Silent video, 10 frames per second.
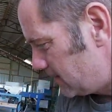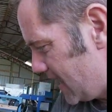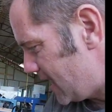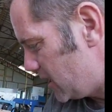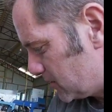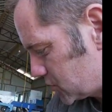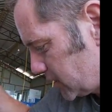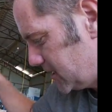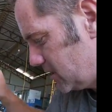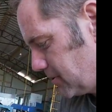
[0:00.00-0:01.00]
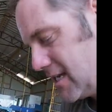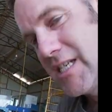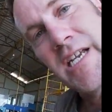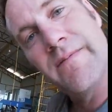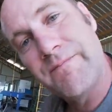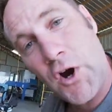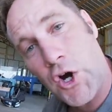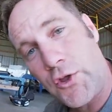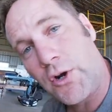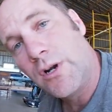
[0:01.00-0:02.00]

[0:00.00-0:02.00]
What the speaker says: that helps clean the peas even further.